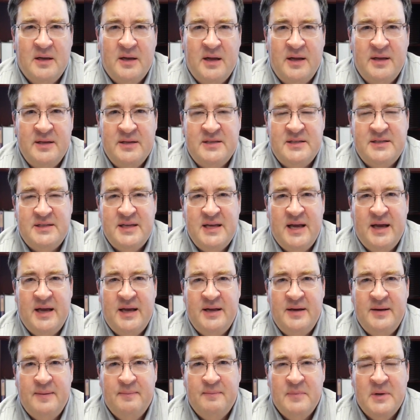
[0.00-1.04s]

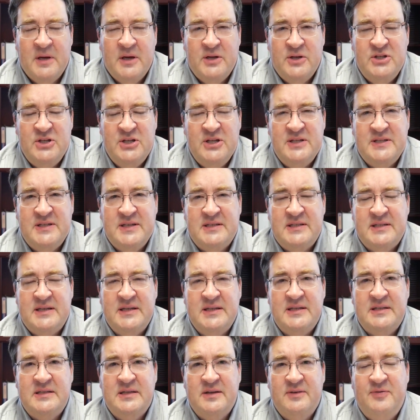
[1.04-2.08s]
Instead, Jesus
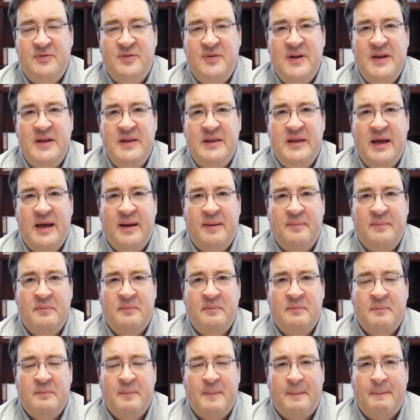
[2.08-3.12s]
says, feed them.
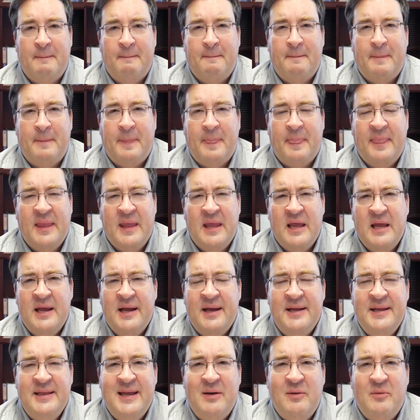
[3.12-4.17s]

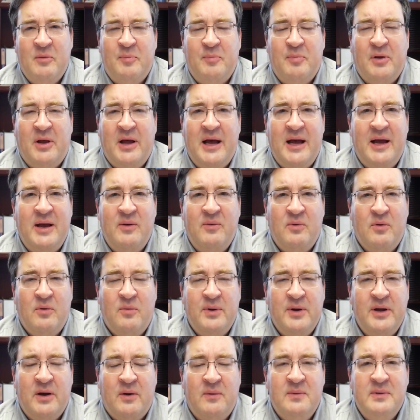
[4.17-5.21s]
And they reply, well,
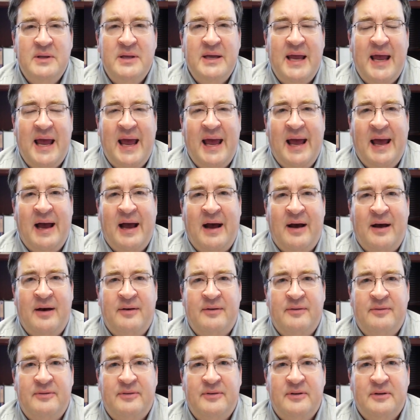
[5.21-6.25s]
we only
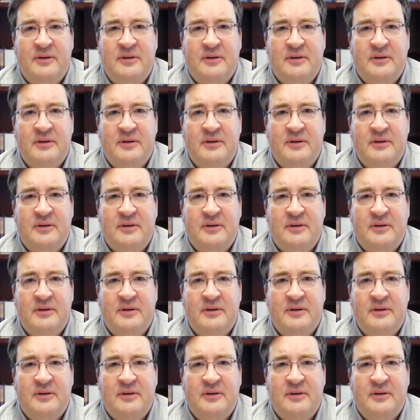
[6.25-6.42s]
have